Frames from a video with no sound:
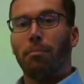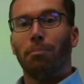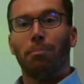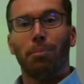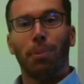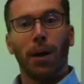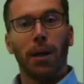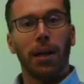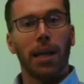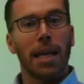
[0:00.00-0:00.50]

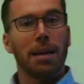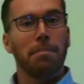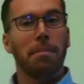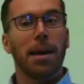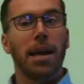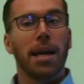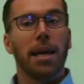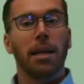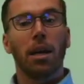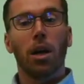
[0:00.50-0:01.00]
but he
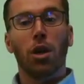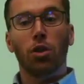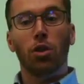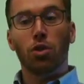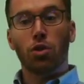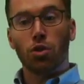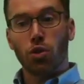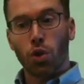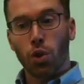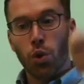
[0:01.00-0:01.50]
made
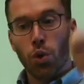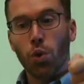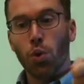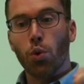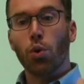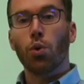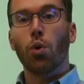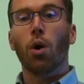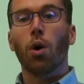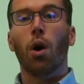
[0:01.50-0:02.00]

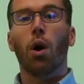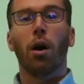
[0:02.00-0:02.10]
2